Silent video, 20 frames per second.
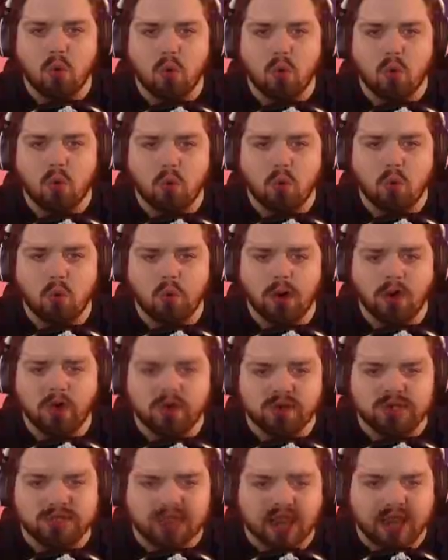Ooh,
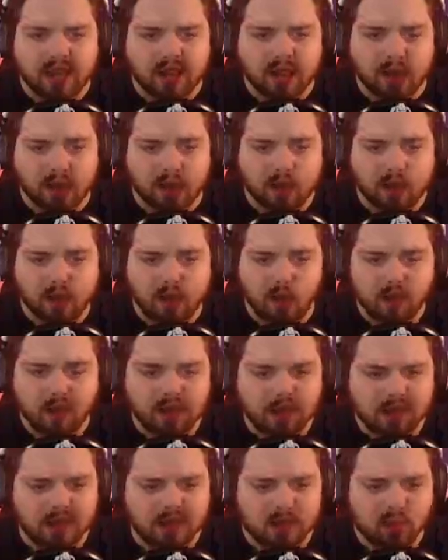another silo. Oh, we
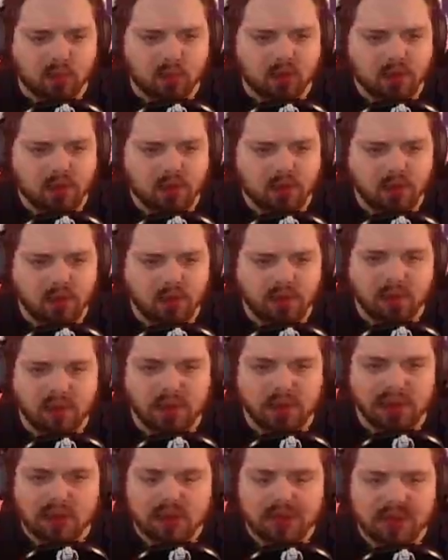only need one more.
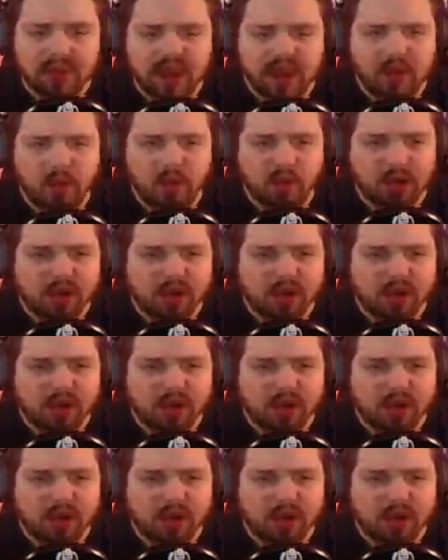Damn, we're